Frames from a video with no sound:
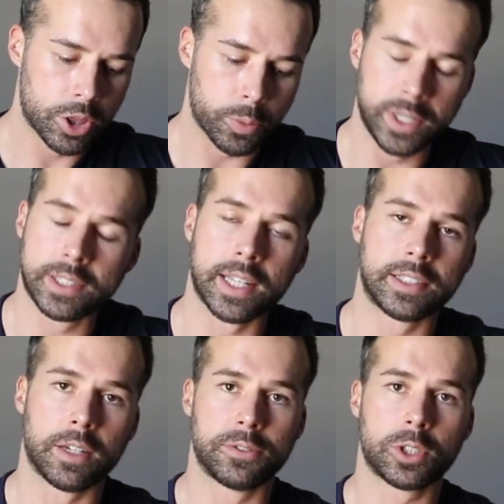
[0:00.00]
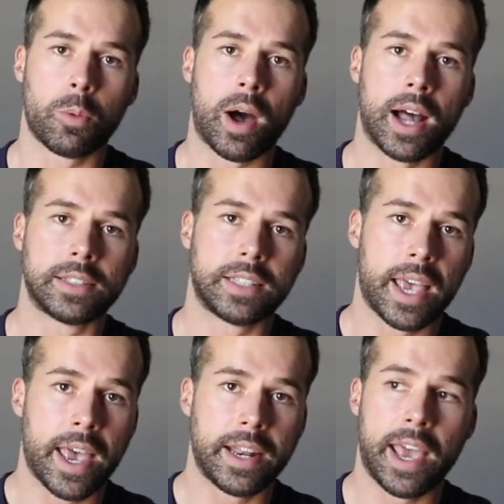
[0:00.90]
3 sets of
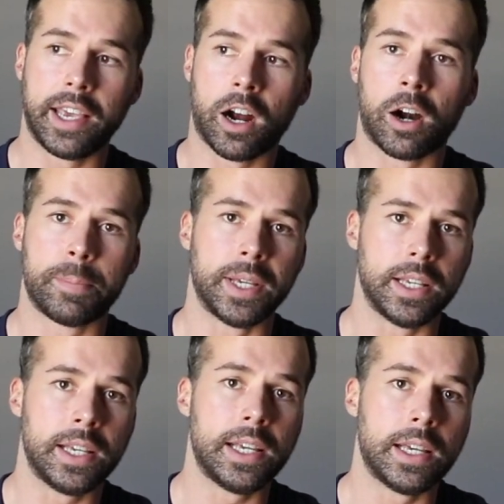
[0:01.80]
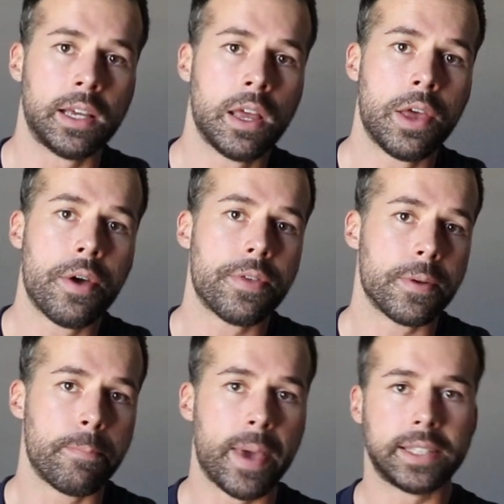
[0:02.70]
squats at 8 RPE,
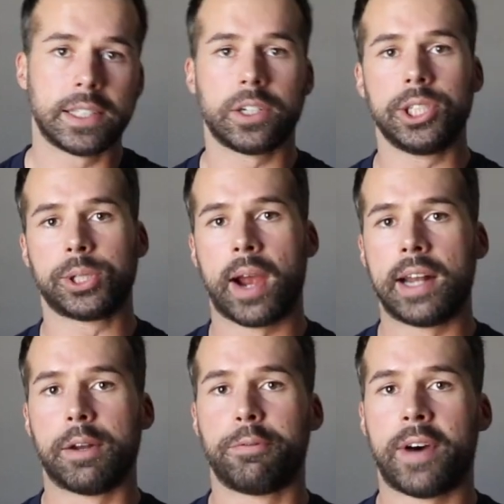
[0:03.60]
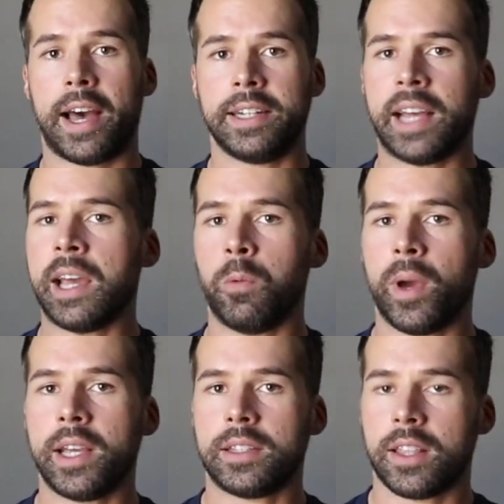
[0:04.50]
they're basically trying to find a
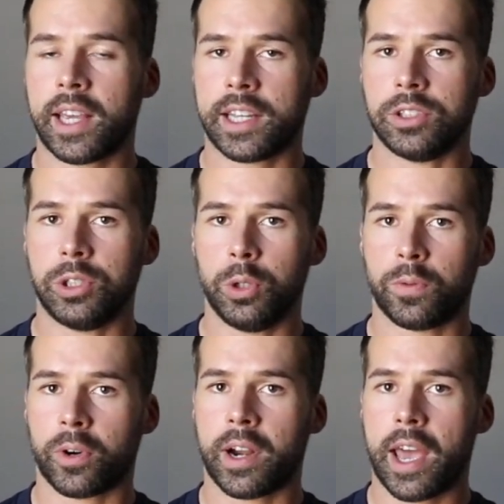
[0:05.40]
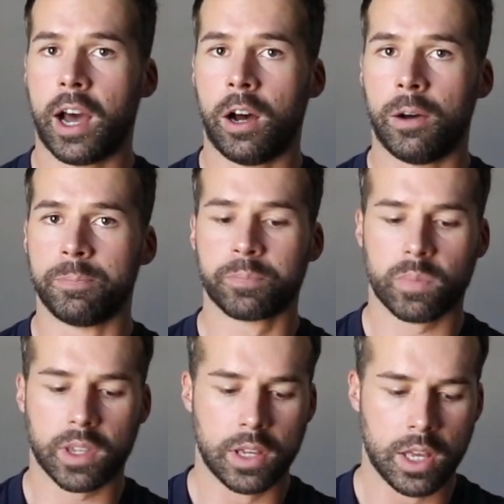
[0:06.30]
weight that they can do for, I
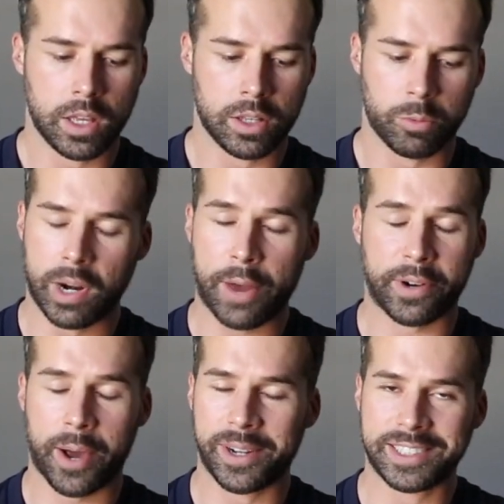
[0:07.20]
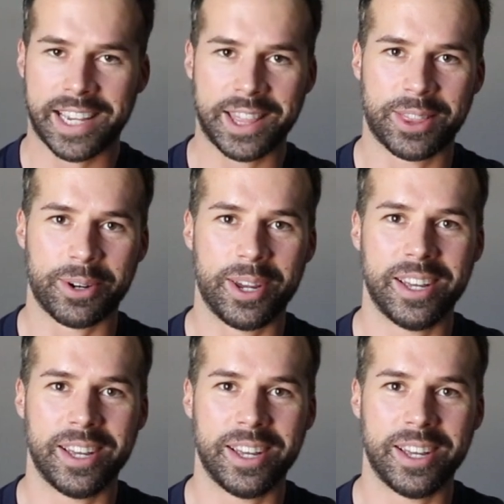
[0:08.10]
forgot what I said,